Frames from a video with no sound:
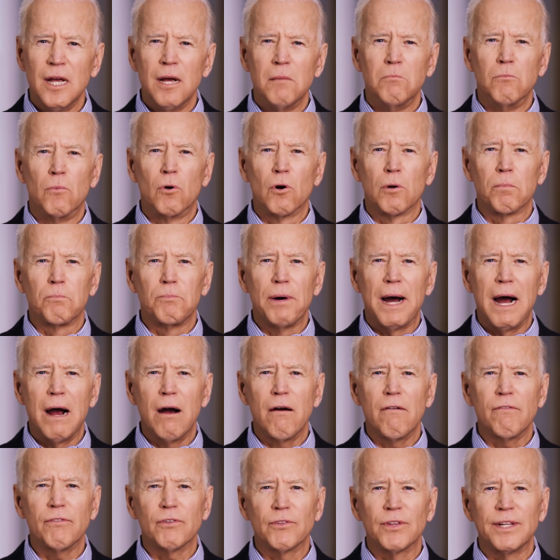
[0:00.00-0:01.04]
Now, I'm
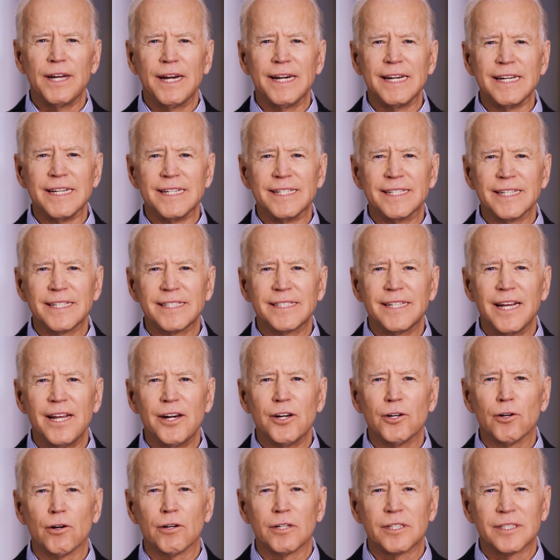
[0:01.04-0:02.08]
not calling it, saying
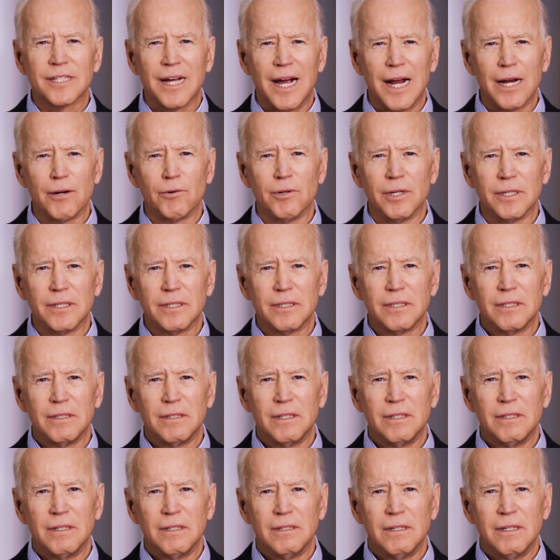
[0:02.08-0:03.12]
that this is a lock, it's going
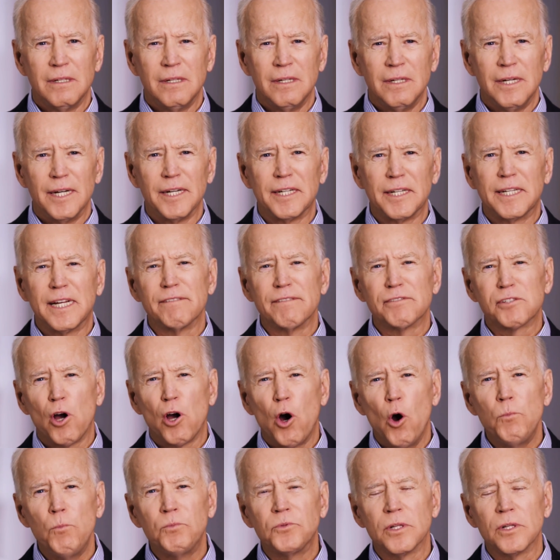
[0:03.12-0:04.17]
to happen. I'm saying
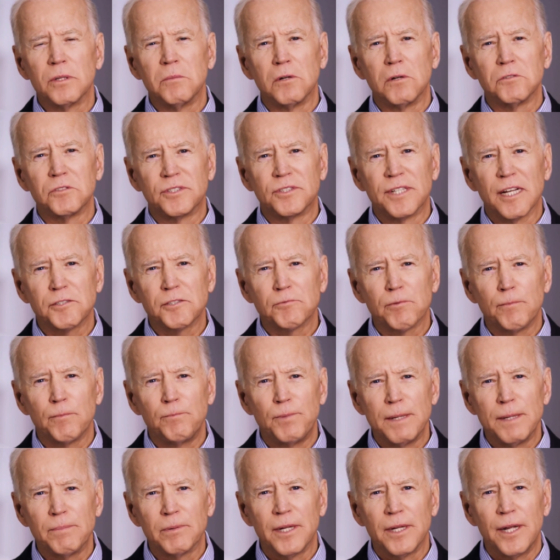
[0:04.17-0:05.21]
this very well
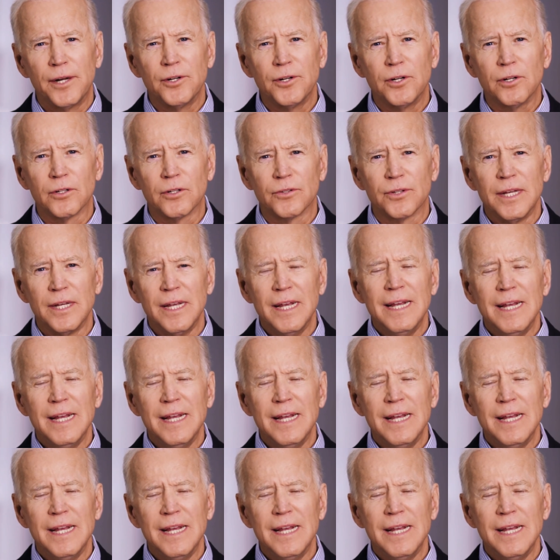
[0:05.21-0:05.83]
could happen,